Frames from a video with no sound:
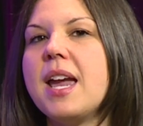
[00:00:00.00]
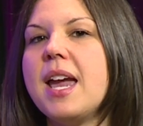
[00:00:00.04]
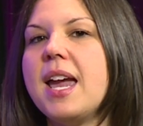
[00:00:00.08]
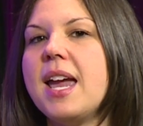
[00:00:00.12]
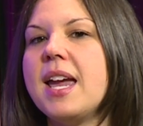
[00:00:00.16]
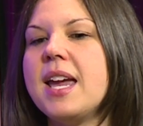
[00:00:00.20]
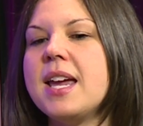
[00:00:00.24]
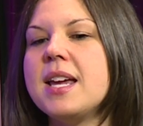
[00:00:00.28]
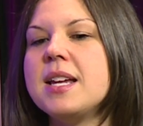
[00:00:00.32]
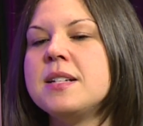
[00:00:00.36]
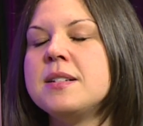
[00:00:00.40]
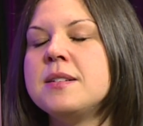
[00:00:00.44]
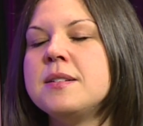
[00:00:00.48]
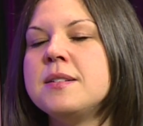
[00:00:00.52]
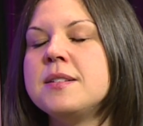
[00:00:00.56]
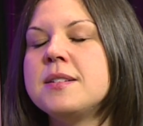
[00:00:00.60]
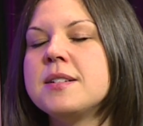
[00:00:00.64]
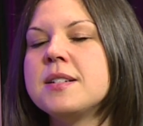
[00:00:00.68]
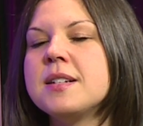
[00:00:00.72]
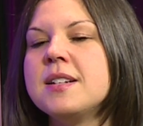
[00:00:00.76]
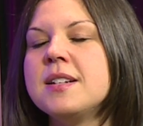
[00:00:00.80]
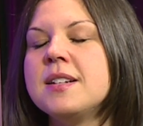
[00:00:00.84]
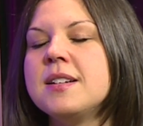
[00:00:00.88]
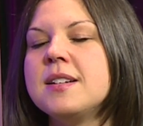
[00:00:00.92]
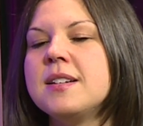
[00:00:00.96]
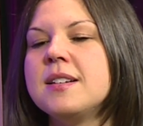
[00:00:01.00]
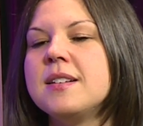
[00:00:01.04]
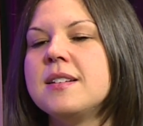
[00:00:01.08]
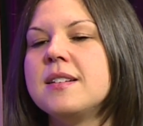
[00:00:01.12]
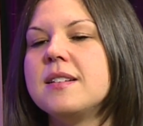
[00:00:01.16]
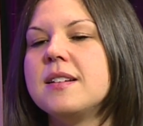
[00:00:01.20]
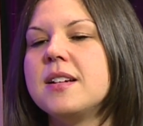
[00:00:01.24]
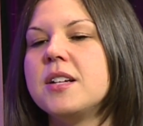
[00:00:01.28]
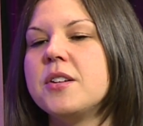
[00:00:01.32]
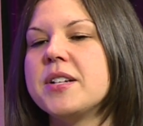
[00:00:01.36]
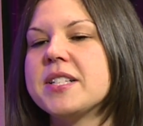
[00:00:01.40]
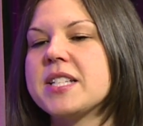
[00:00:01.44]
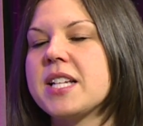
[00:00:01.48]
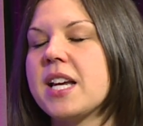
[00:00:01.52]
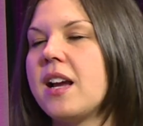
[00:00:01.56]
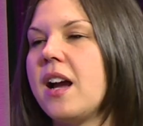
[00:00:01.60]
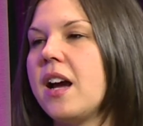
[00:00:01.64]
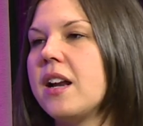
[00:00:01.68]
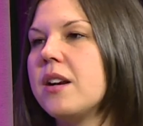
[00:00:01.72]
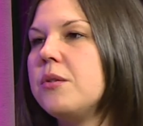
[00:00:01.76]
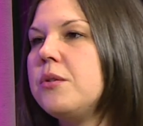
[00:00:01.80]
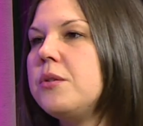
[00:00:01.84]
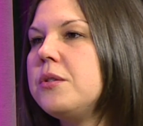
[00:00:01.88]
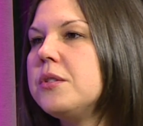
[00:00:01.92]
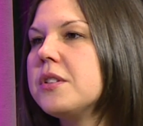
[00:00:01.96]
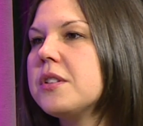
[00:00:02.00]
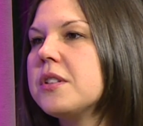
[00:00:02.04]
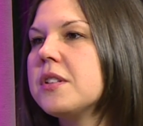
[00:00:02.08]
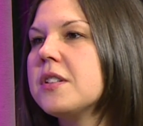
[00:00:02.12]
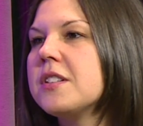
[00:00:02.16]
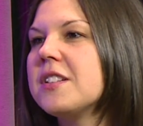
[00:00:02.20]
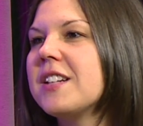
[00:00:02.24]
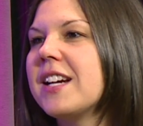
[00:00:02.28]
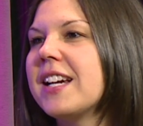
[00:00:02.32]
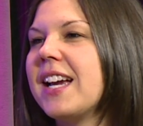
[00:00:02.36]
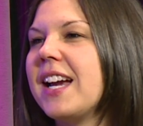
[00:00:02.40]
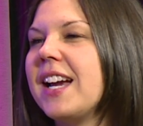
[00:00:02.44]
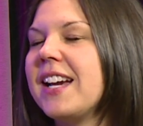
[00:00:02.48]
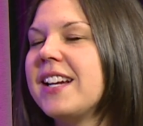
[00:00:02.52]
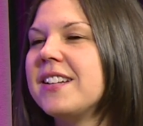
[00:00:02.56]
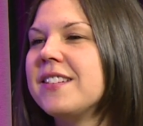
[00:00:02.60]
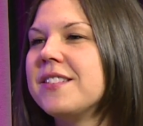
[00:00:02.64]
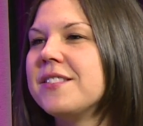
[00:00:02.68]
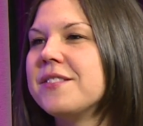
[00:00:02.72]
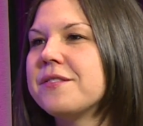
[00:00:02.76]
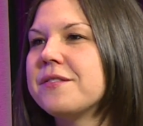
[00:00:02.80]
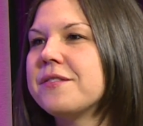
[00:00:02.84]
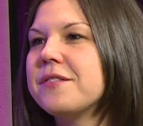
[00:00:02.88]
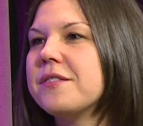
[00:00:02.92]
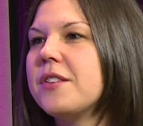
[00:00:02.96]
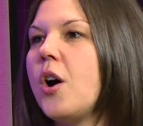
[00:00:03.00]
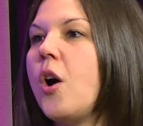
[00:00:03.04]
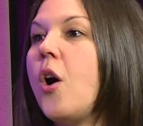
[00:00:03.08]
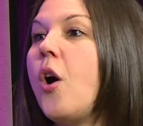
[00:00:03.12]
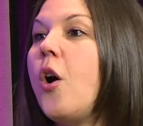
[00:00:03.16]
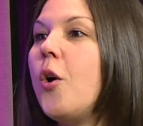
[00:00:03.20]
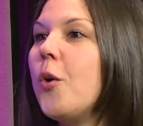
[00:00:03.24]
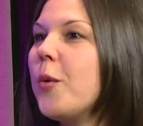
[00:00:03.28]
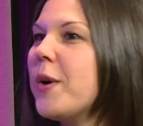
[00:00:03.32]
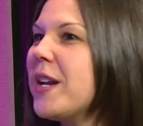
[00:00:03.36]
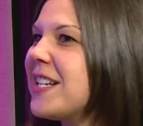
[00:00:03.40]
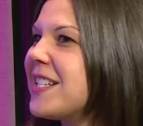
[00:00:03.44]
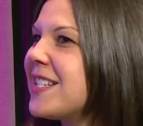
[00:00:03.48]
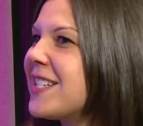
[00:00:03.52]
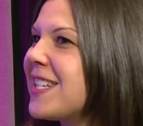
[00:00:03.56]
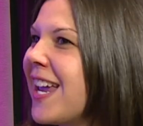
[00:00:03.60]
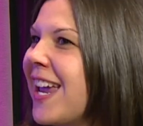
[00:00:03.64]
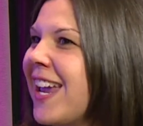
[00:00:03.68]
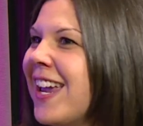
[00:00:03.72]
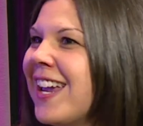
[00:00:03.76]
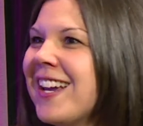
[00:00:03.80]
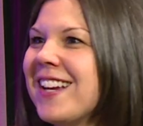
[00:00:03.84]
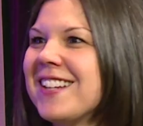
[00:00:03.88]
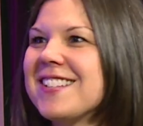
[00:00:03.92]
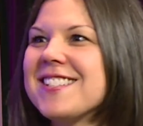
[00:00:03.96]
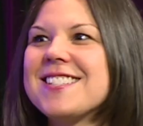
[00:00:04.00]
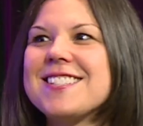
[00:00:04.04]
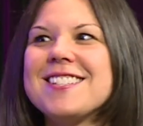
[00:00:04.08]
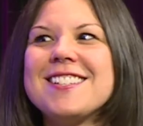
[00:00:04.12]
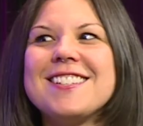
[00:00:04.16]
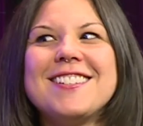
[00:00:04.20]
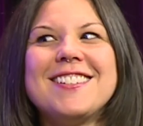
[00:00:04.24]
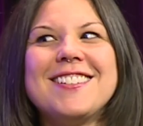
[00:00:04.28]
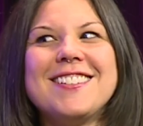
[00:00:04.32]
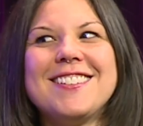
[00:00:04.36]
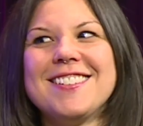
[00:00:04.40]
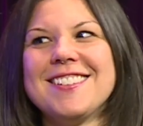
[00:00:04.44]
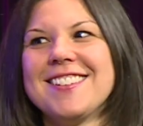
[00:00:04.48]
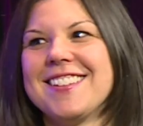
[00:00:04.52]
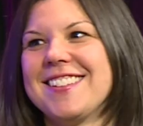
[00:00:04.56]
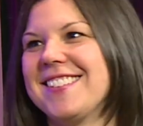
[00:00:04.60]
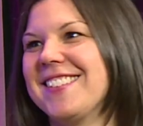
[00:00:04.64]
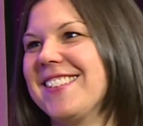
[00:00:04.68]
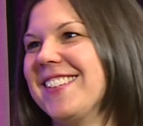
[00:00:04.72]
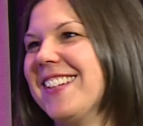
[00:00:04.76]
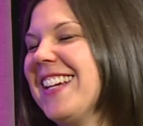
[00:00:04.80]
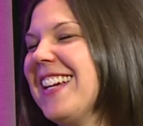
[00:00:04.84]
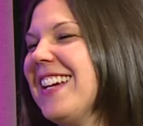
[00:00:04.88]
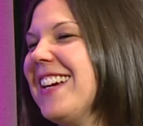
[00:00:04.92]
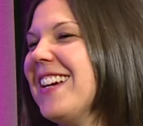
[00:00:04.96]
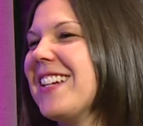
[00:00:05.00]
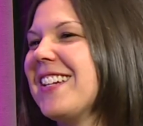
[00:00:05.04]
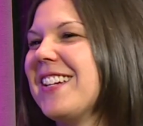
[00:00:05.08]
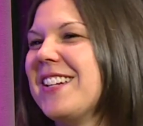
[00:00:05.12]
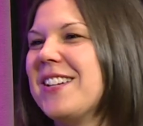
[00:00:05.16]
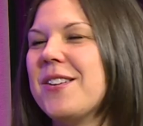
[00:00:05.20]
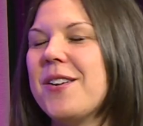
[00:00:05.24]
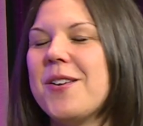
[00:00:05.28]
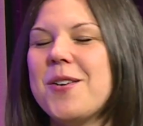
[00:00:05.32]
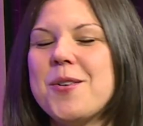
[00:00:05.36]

And, you know, as I got older, I kind of always sang still and, you know,